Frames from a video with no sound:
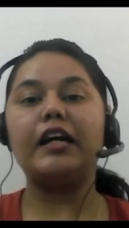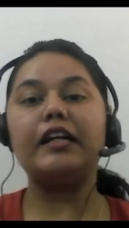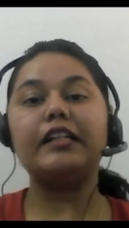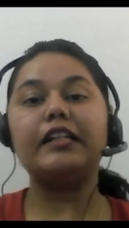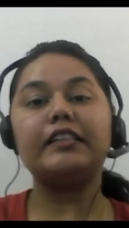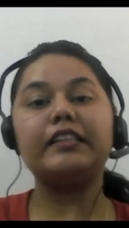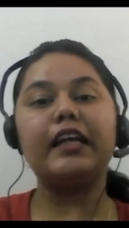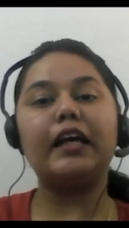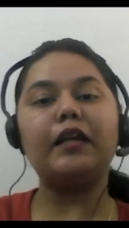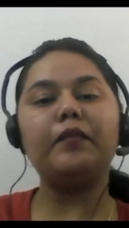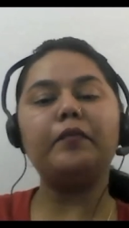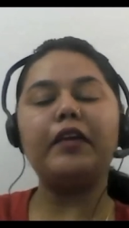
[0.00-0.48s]

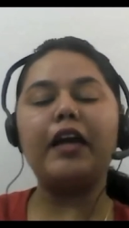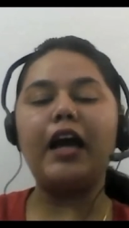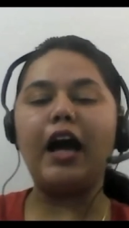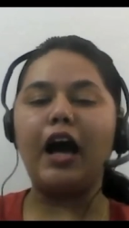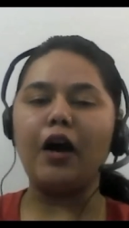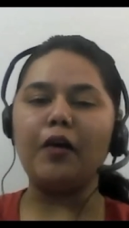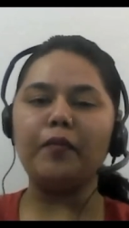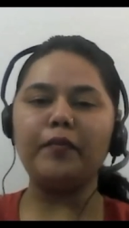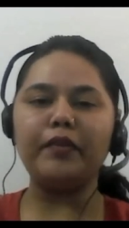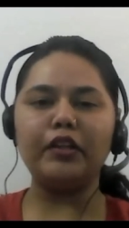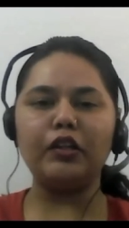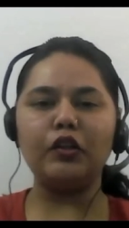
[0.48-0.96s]
Tell me
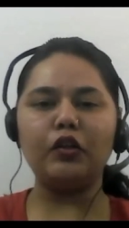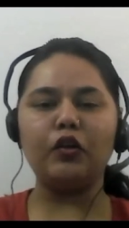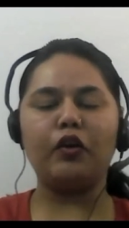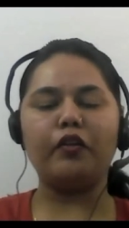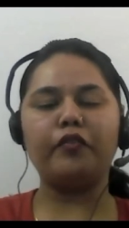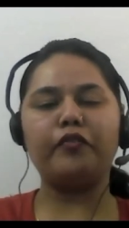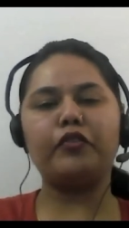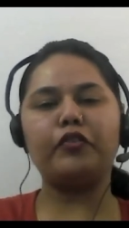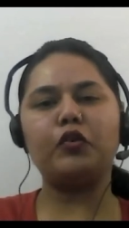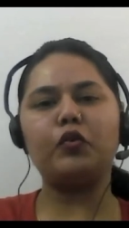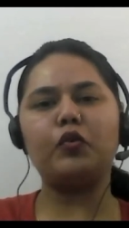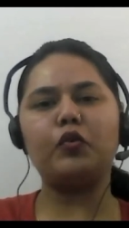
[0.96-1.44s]
how many
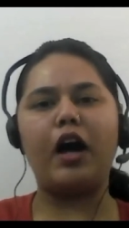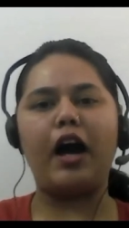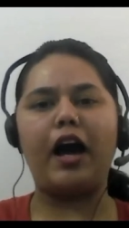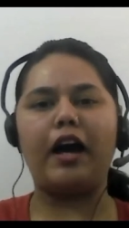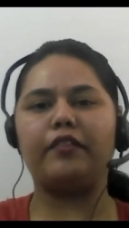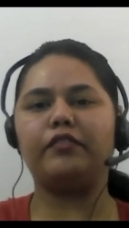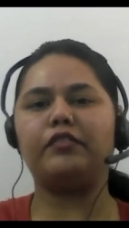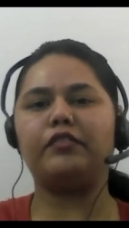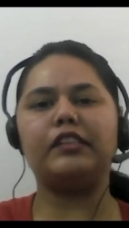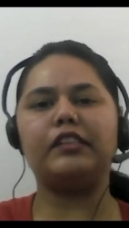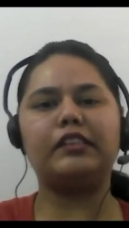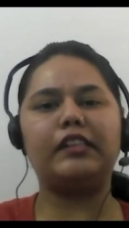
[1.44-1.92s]
of you
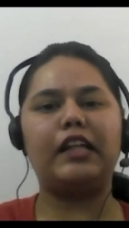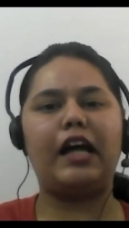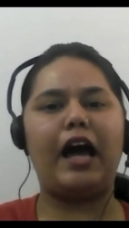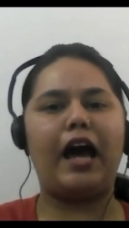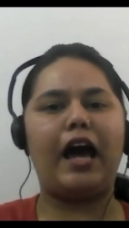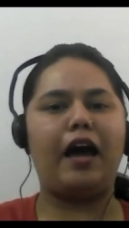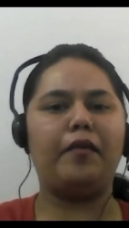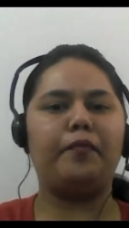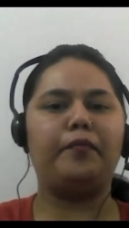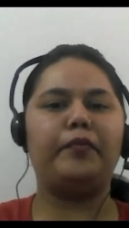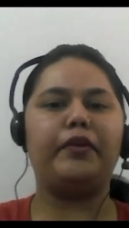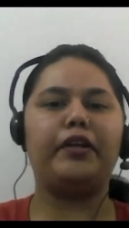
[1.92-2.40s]
have this
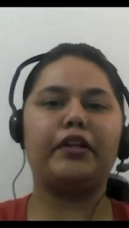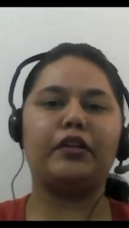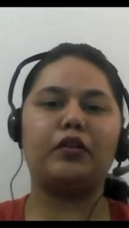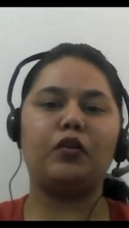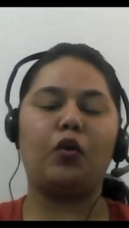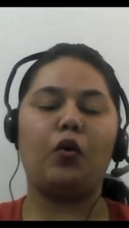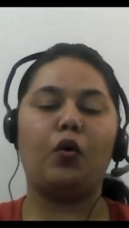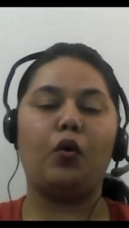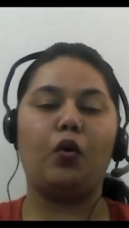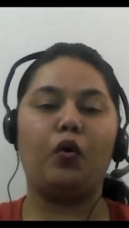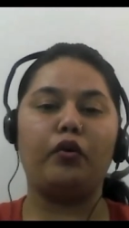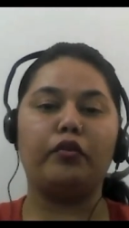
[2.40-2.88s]
habit
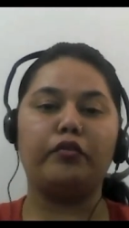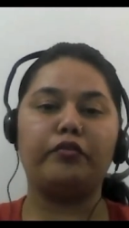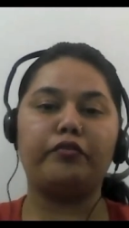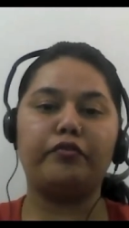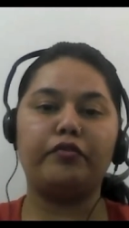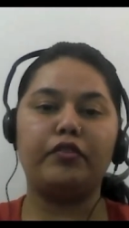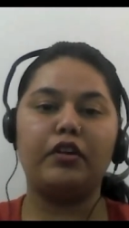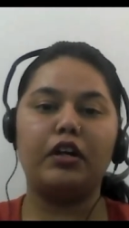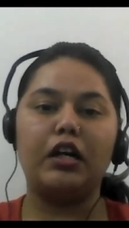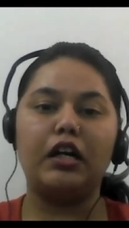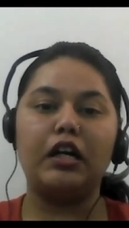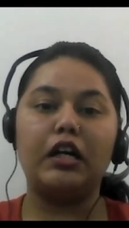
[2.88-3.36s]
of
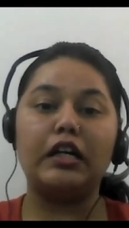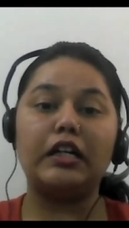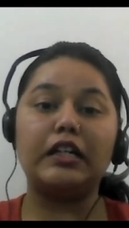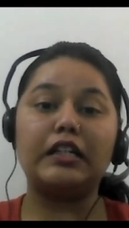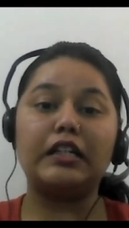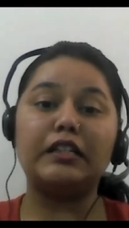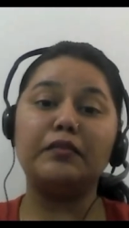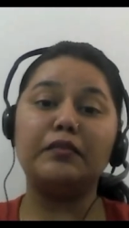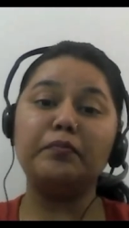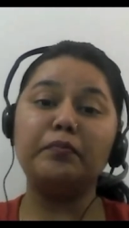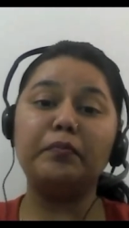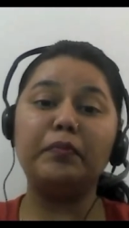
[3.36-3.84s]

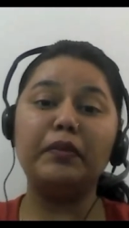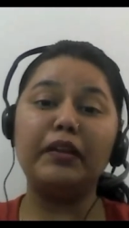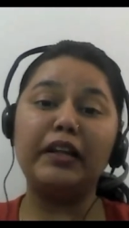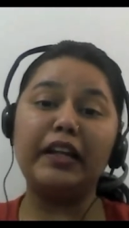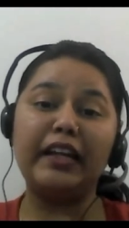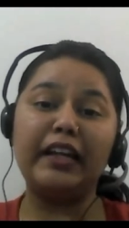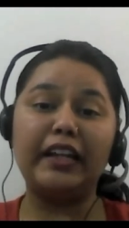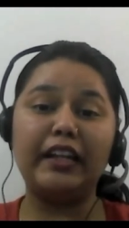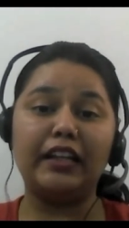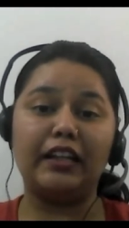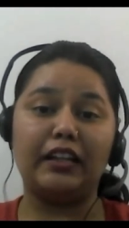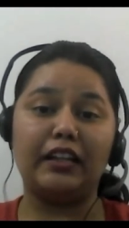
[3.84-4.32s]

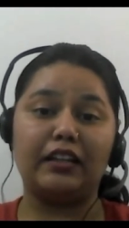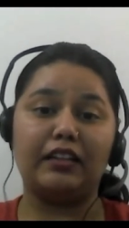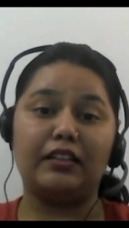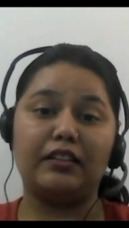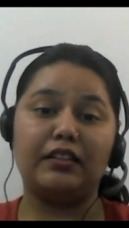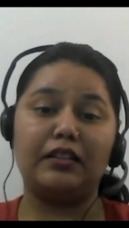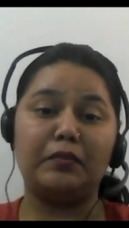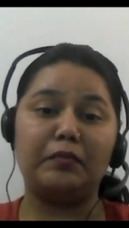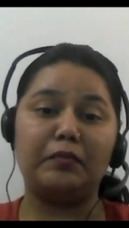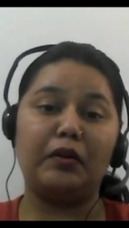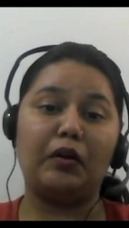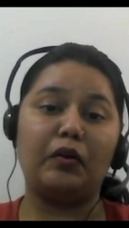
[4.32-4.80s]
complaining
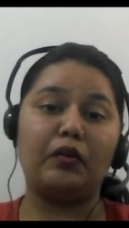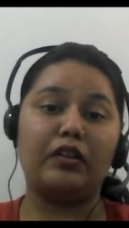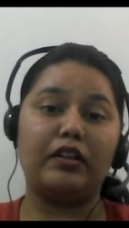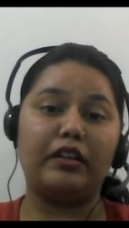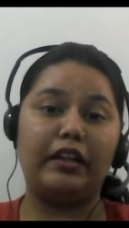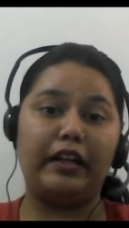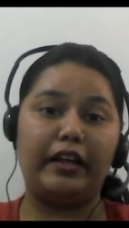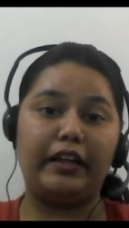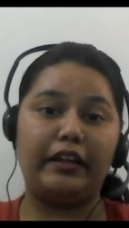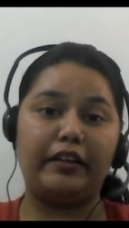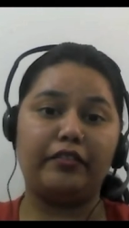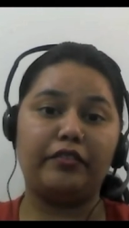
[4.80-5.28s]
about
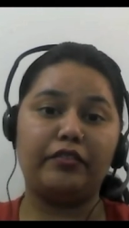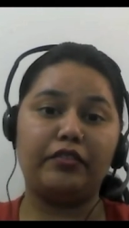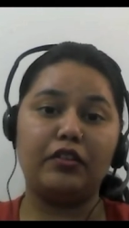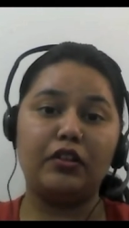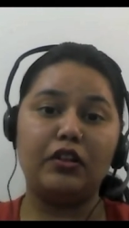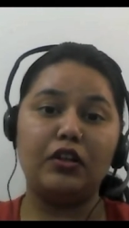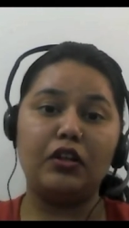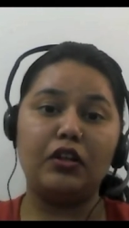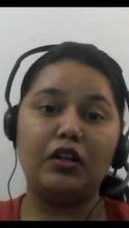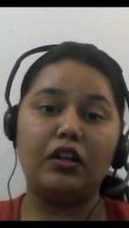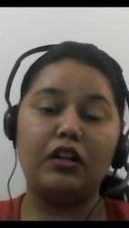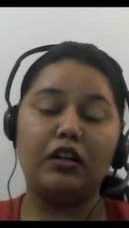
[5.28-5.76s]
life?
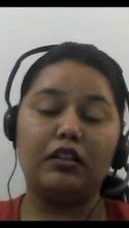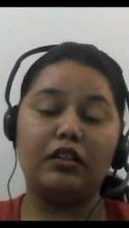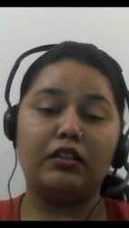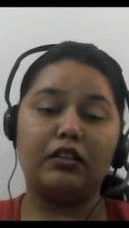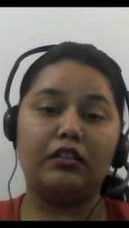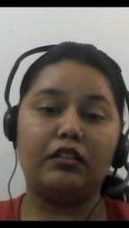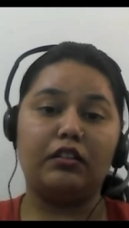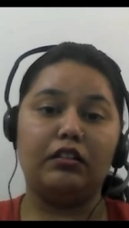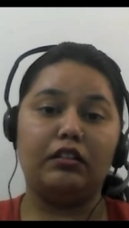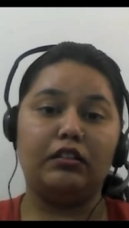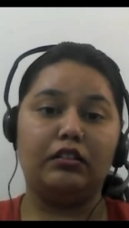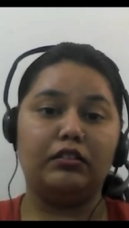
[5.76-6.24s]

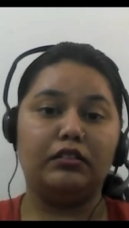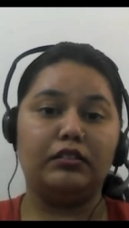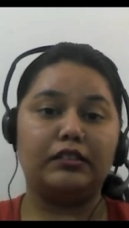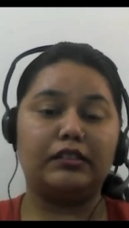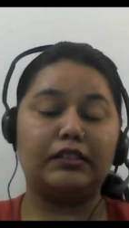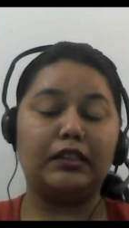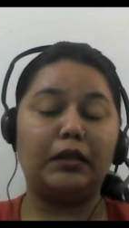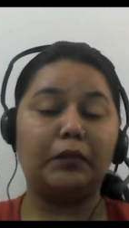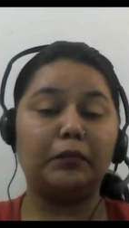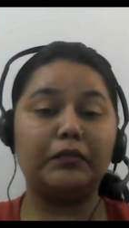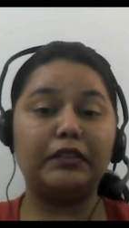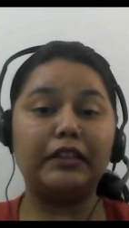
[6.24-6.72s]
Uh,
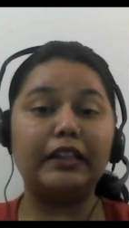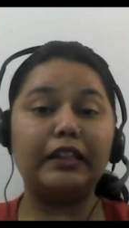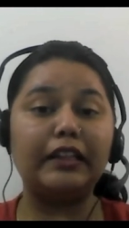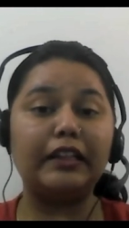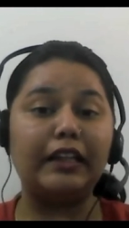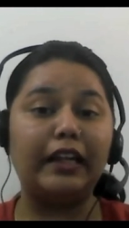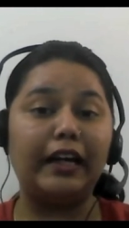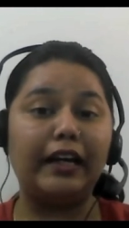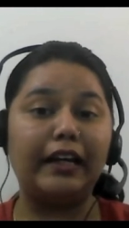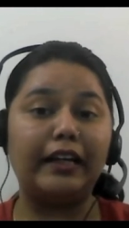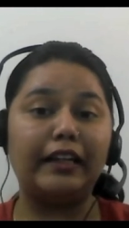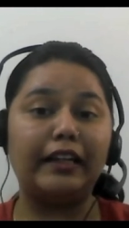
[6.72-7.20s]
something
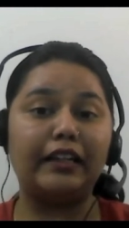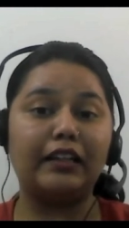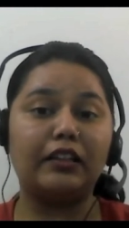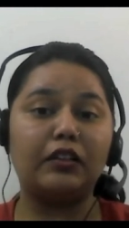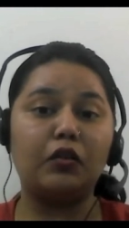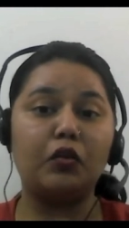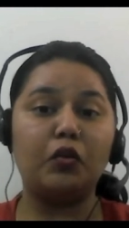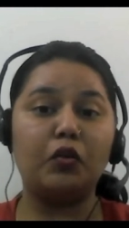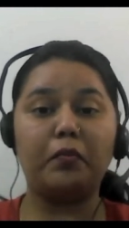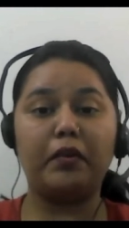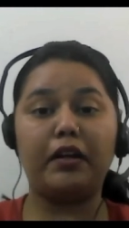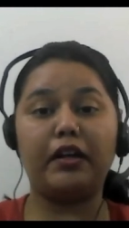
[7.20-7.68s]
like,
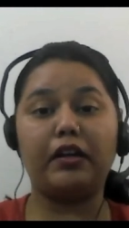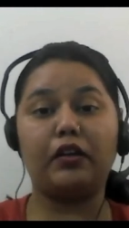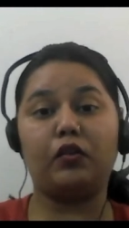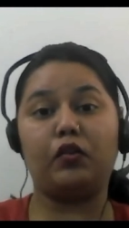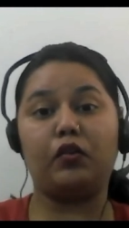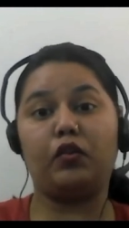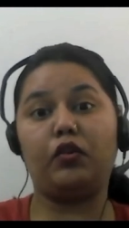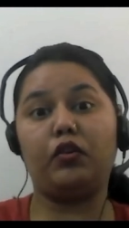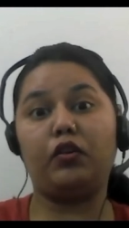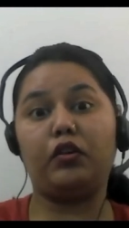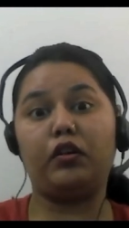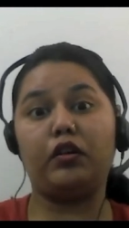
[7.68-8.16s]
oh my
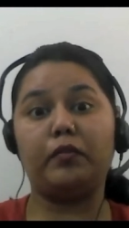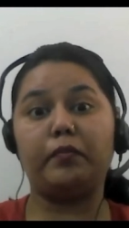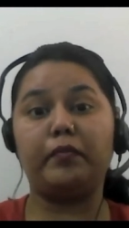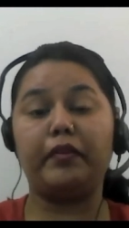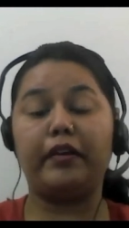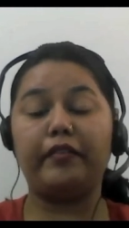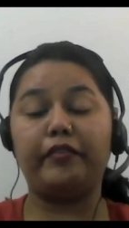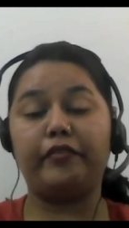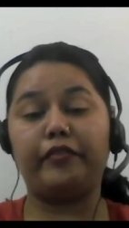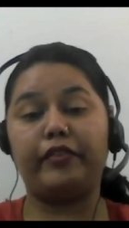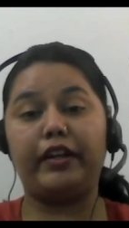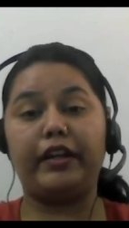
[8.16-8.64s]
God, my
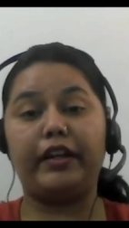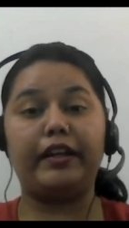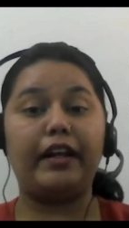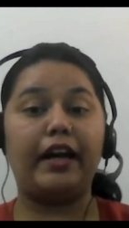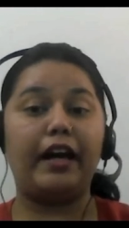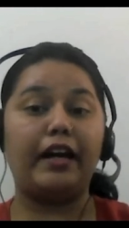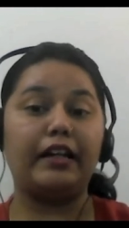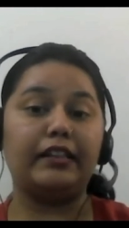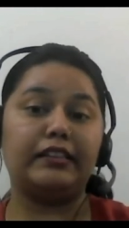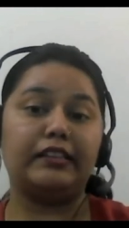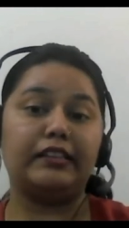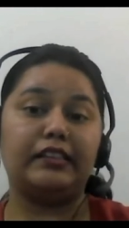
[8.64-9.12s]
friend
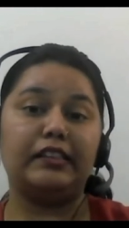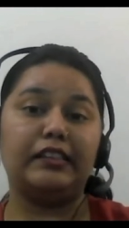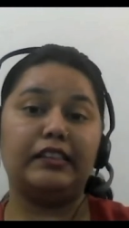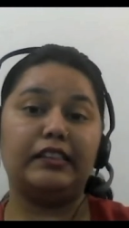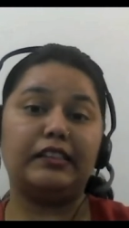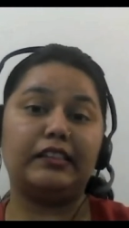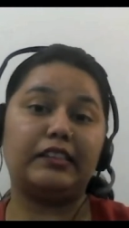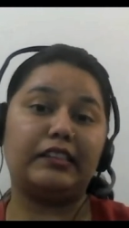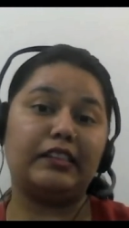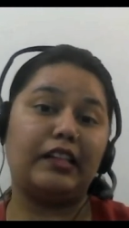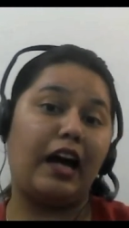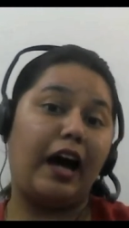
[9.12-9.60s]
has
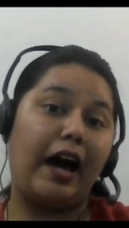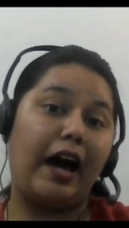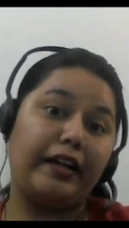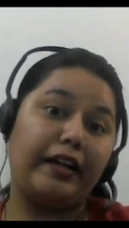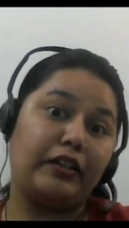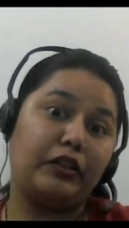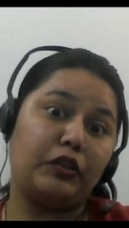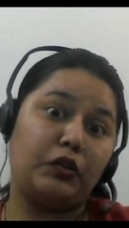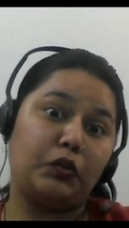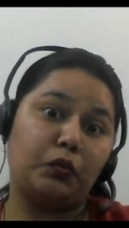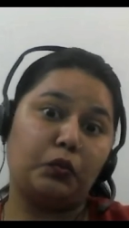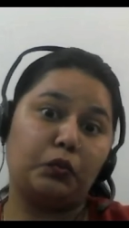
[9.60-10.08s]
this, I
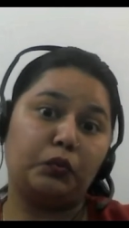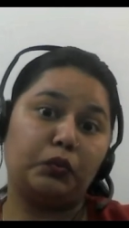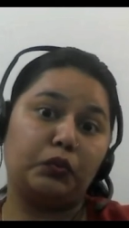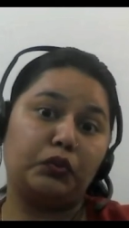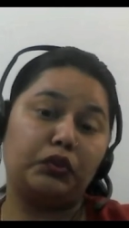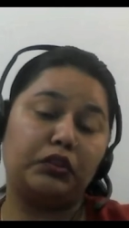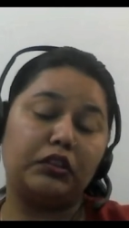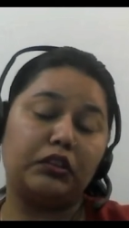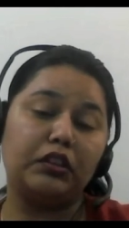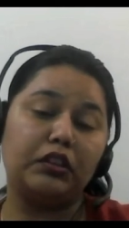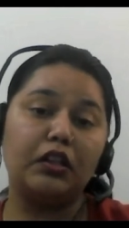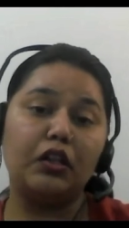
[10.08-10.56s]
don't.